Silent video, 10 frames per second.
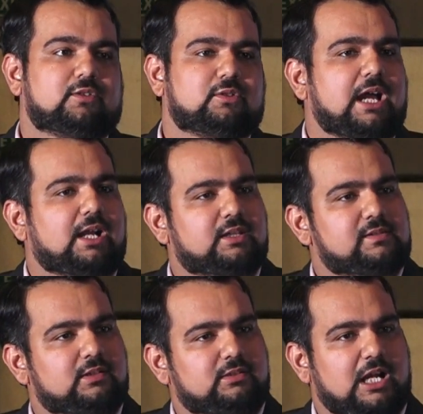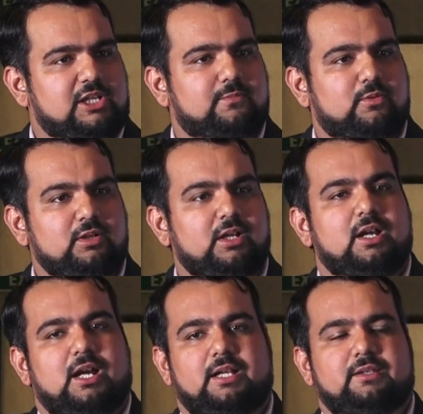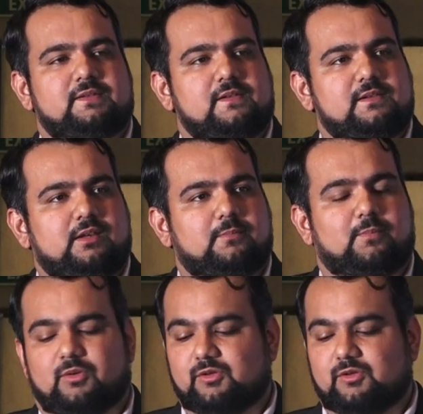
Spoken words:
So that is the dashboard and this is the report.